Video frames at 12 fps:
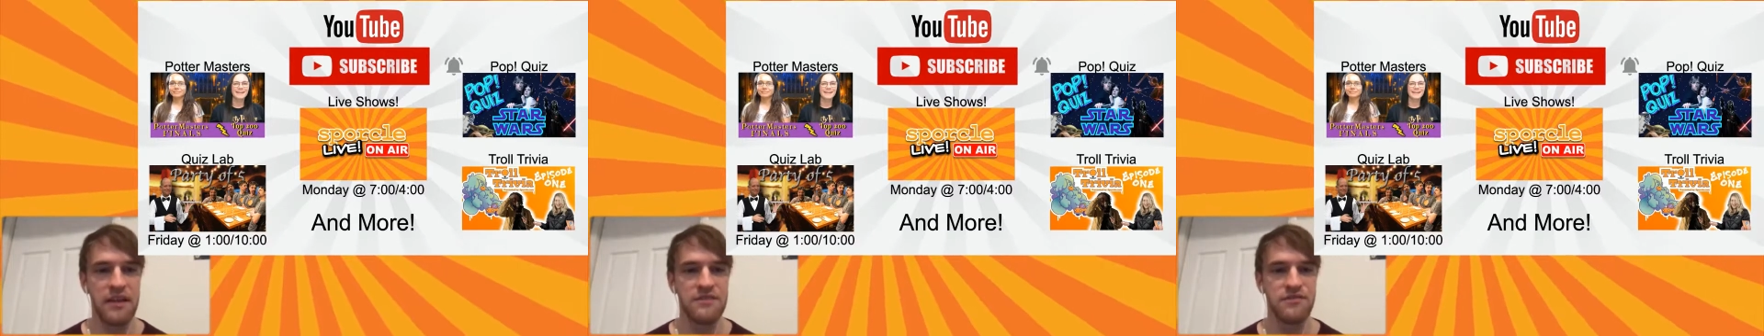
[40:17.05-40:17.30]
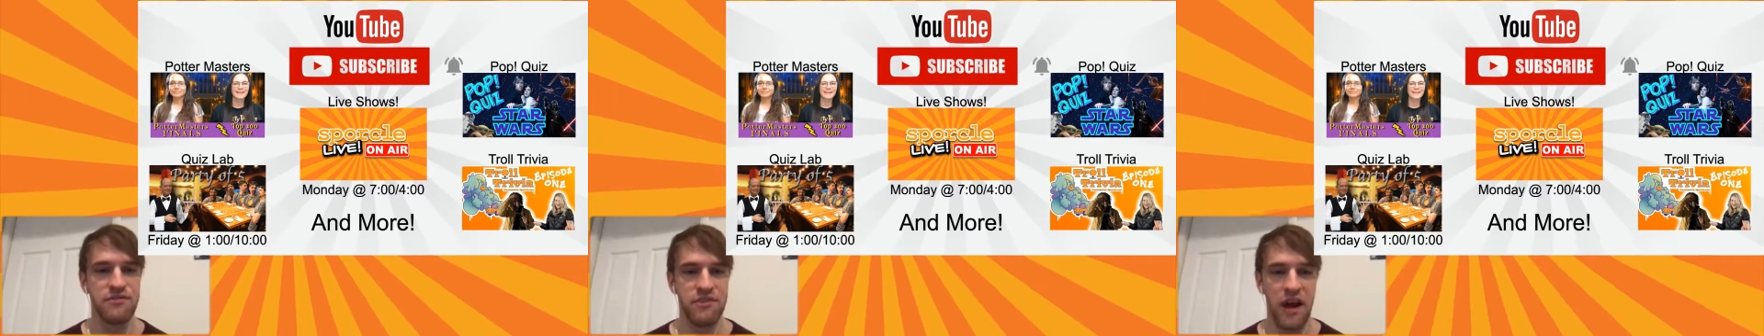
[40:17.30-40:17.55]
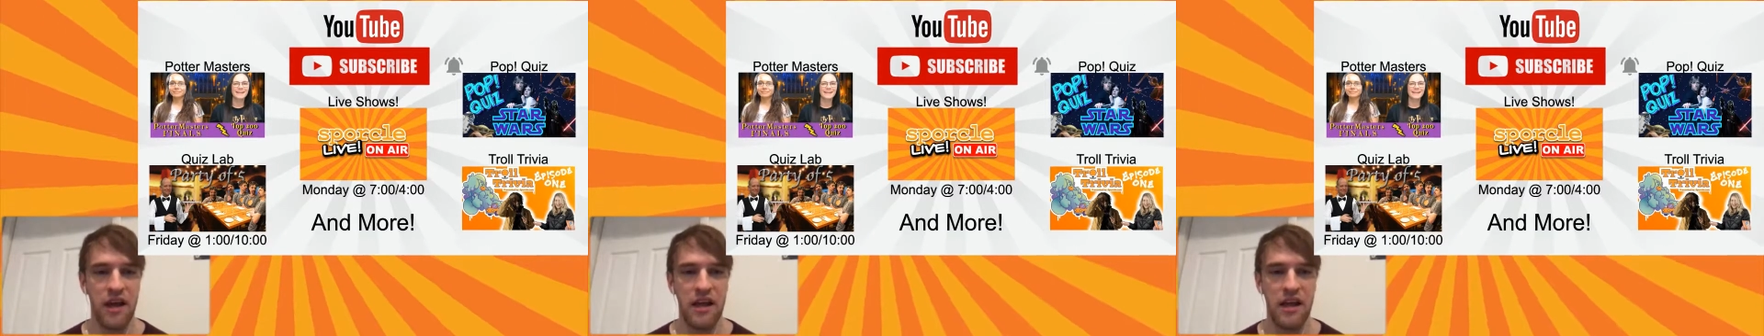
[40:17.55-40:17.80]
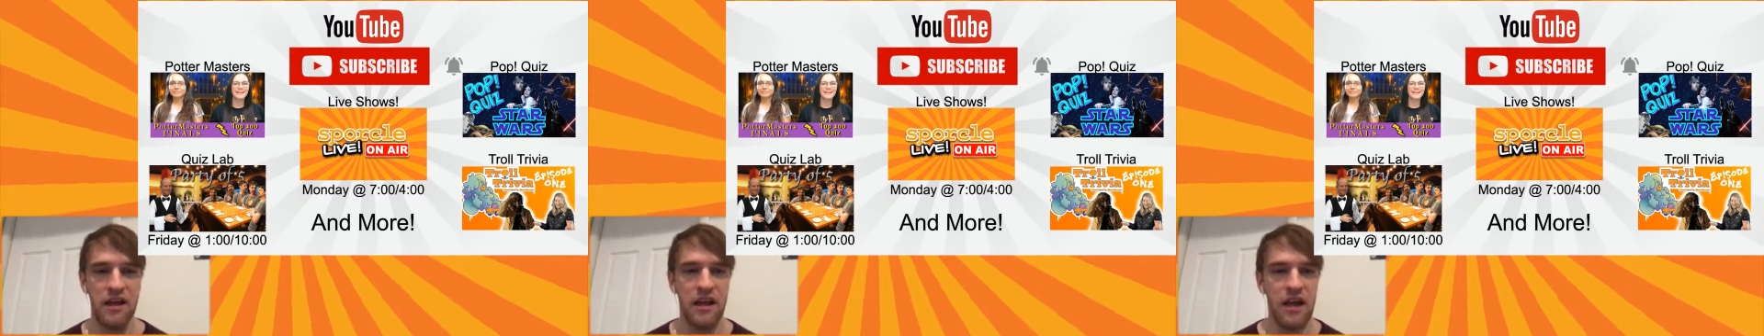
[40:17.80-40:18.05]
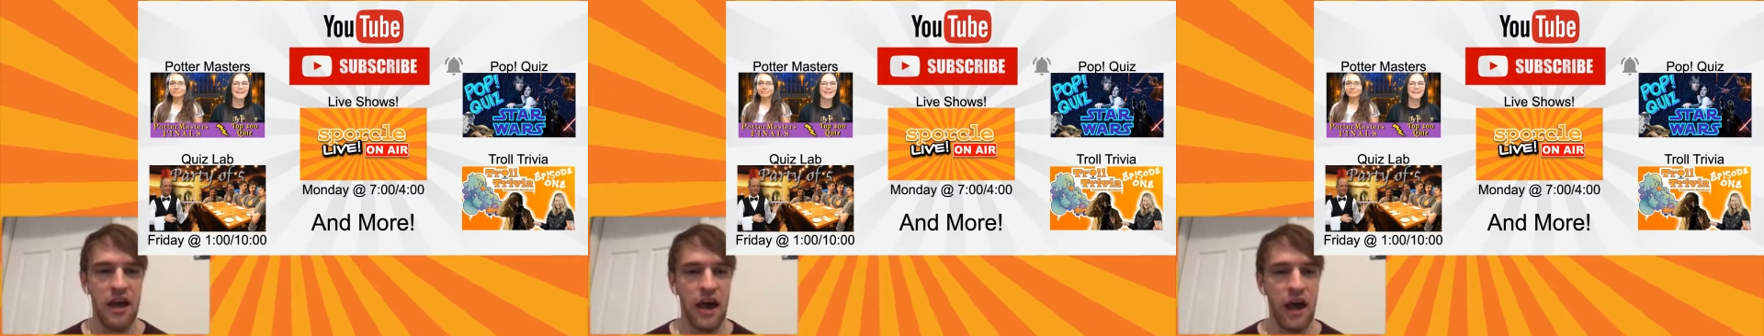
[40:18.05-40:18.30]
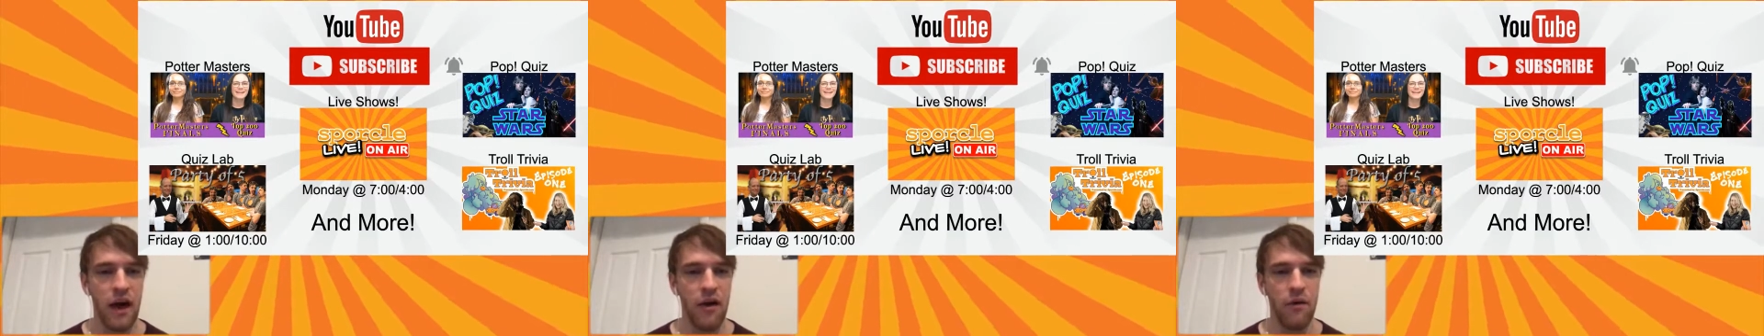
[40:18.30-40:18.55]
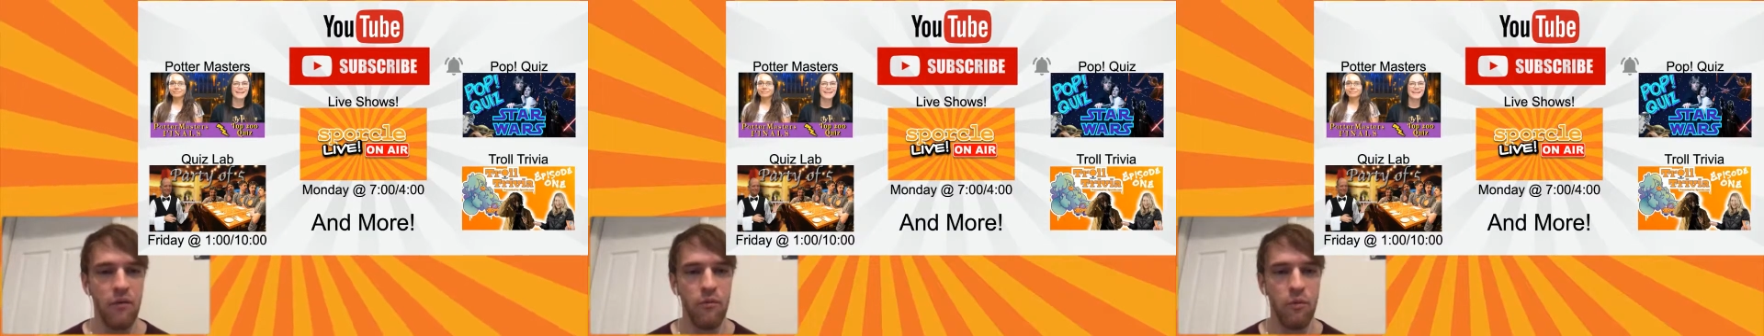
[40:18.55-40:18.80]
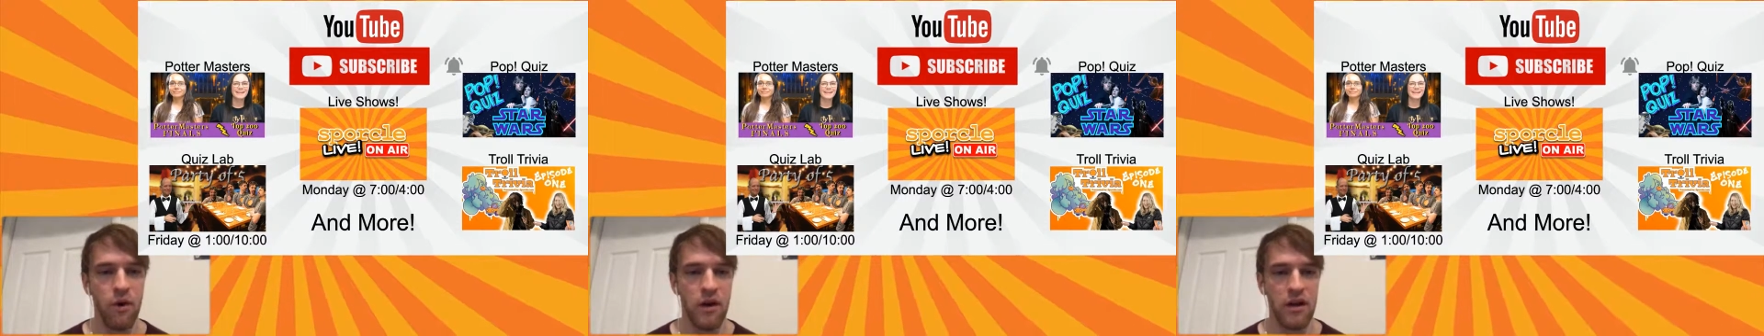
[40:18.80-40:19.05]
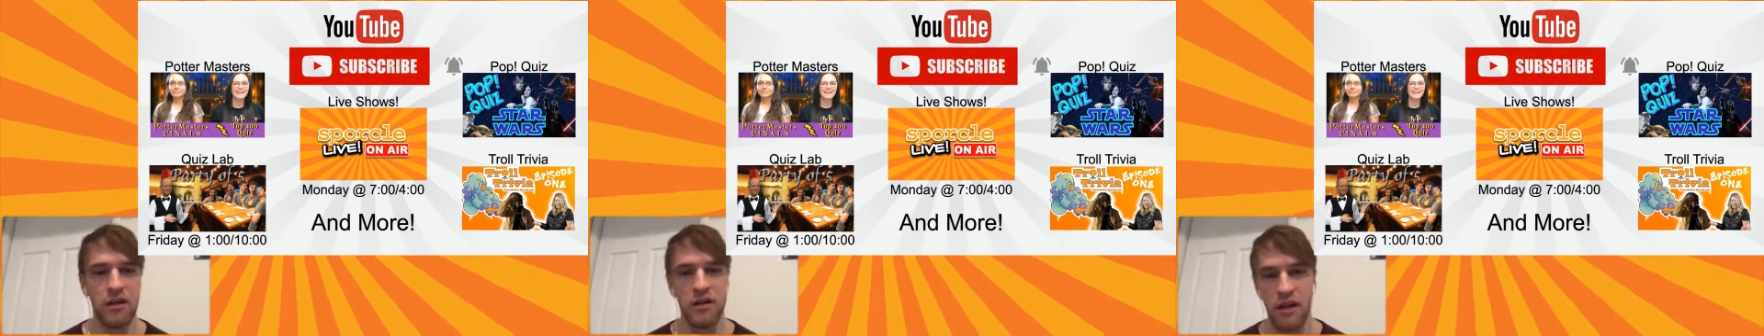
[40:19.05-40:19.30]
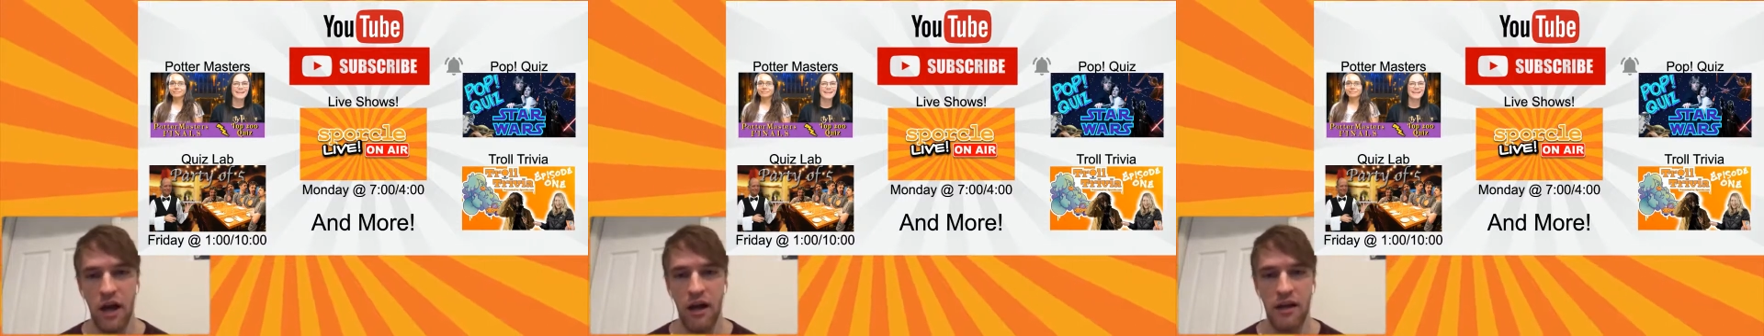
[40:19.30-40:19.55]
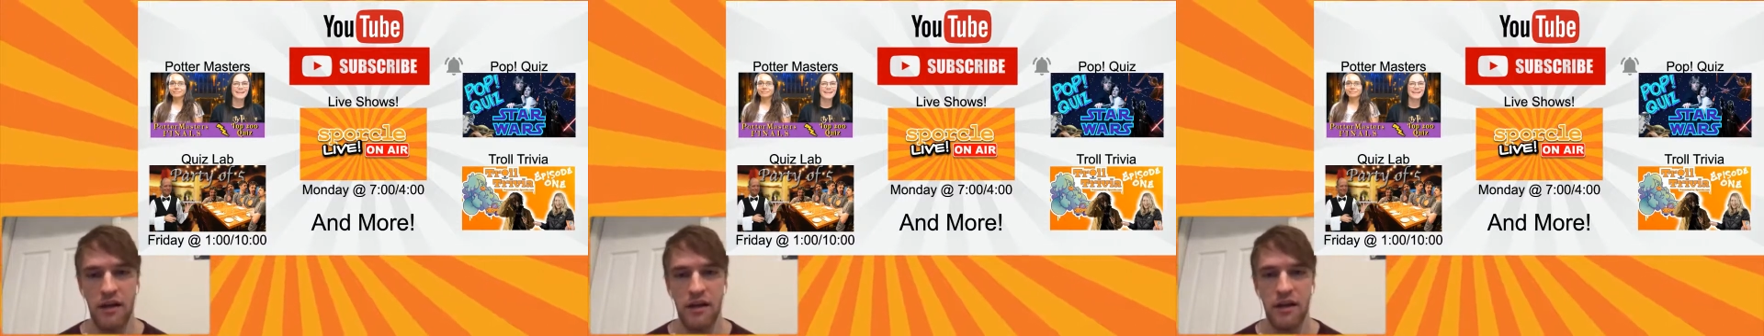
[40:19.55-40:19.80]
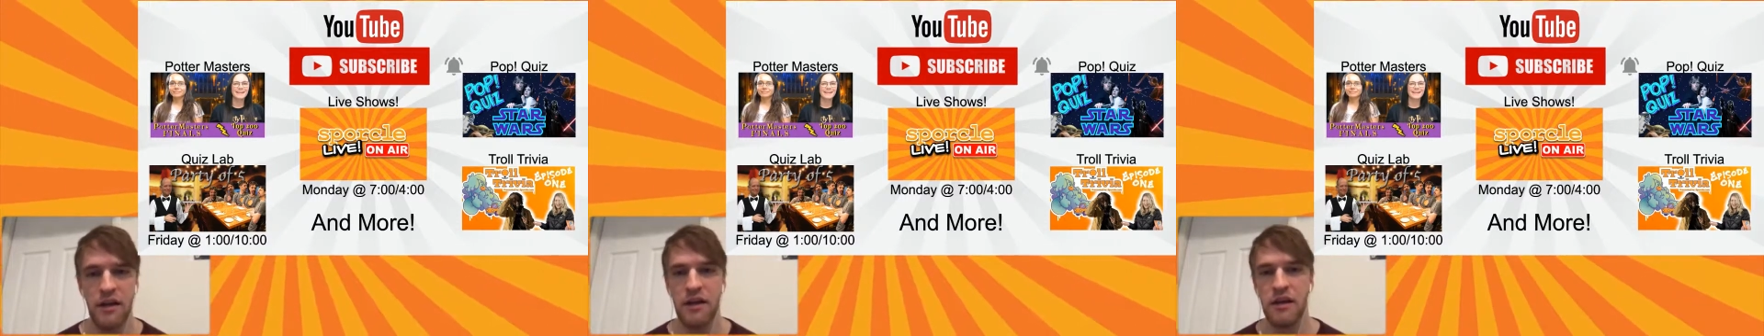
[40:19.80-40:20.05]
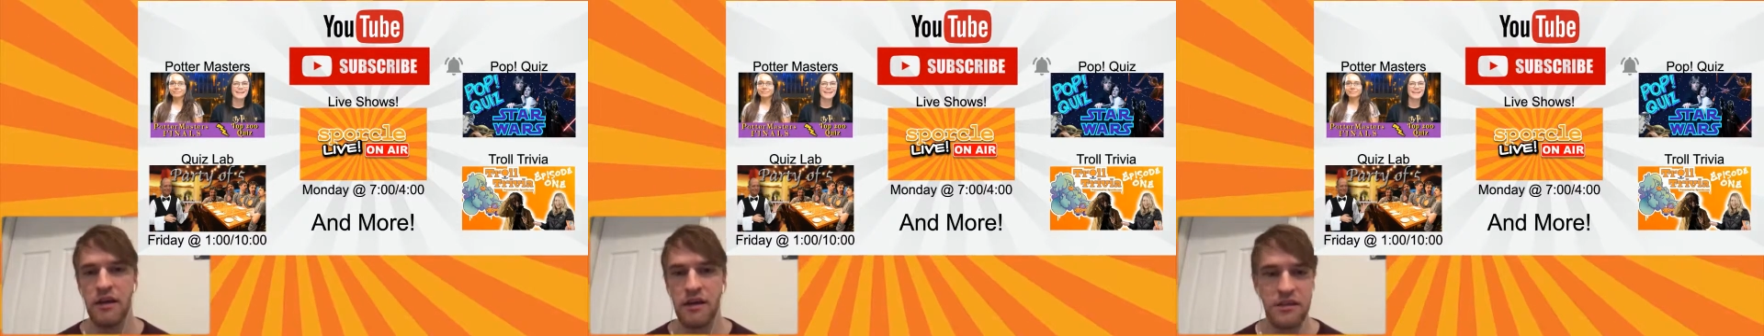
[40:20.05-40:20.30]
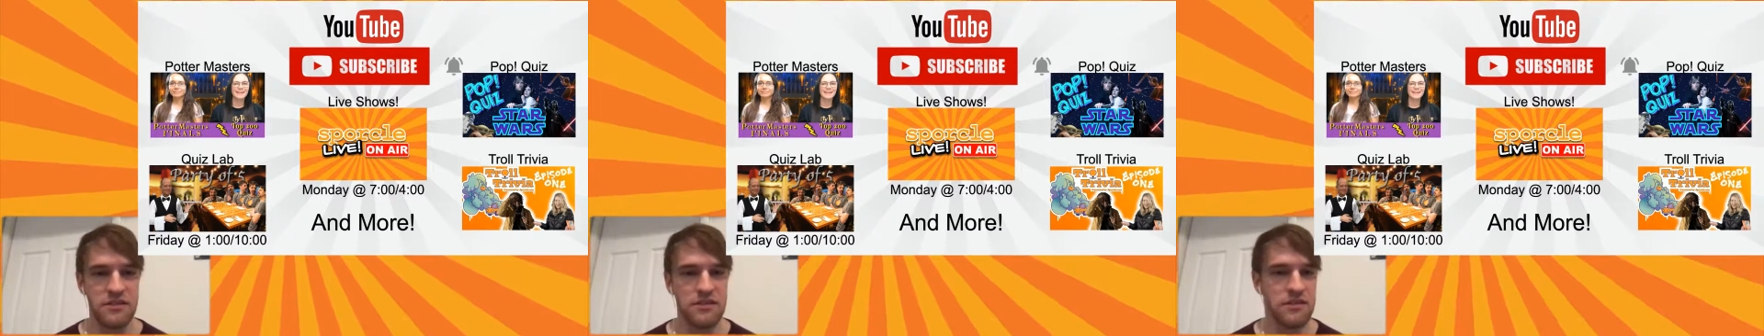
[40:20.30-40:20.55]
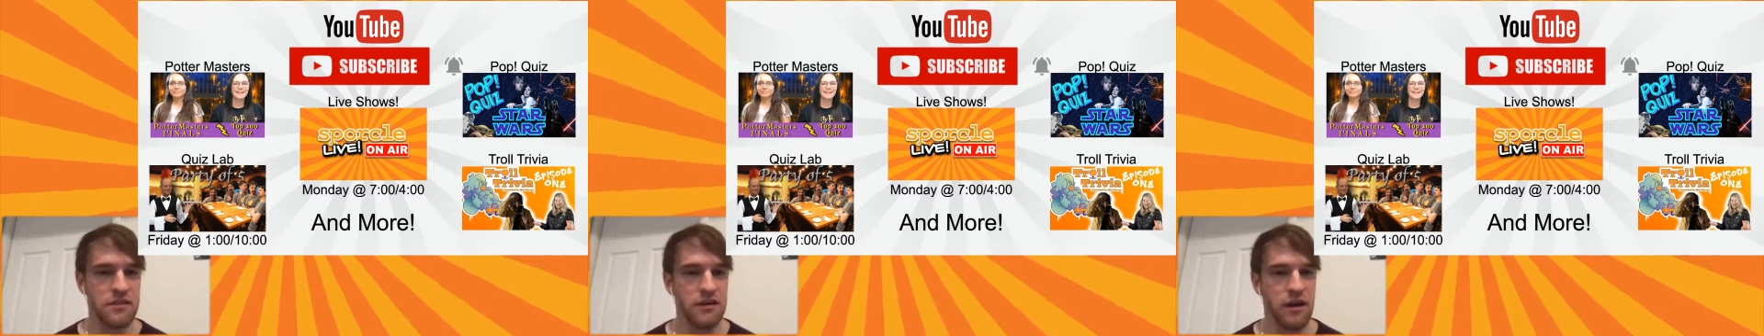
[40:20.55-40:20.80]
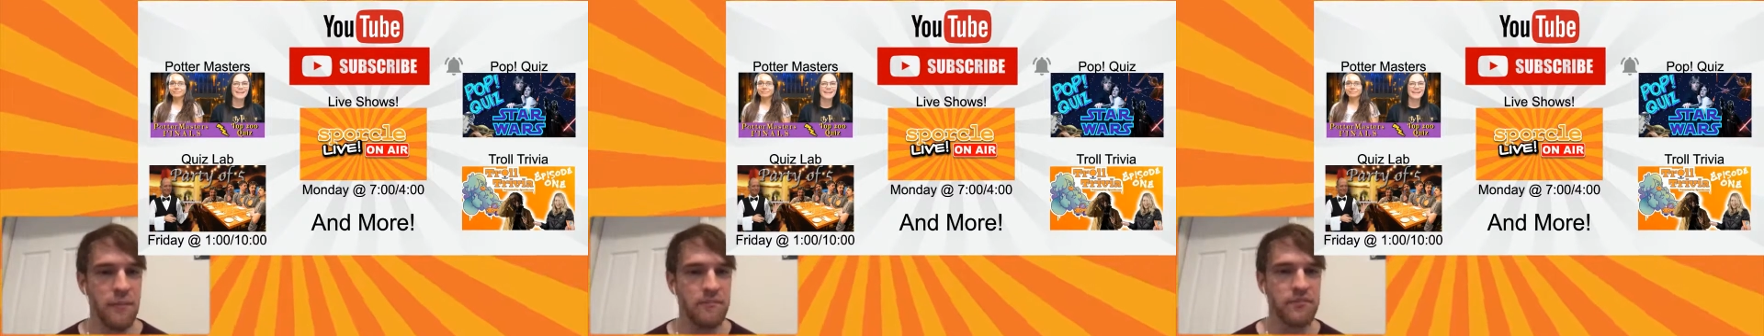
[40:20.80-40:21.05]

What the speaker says: That's Friday at 1 o'clock Eastern.